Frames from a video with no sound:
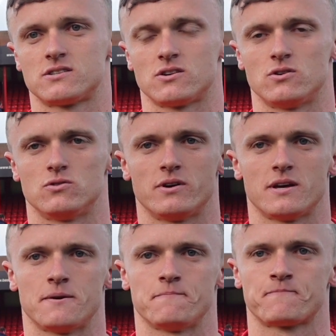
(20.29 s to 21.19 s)
So
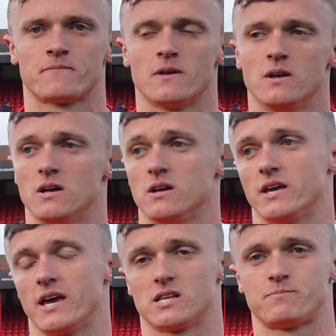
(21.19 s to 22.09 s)

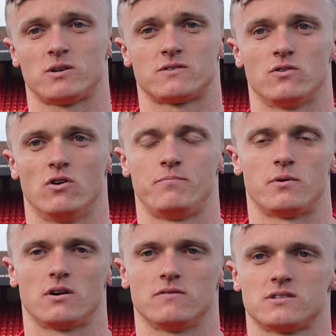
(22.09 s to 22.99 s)
yeah, it's positive enough,
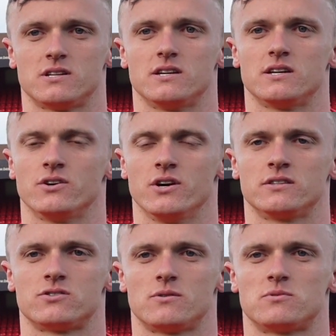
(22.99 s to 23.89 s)
but obviously annoying
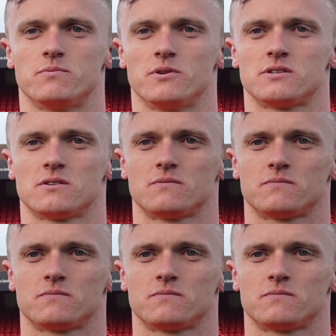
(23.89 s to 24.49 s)
to drop 2 points.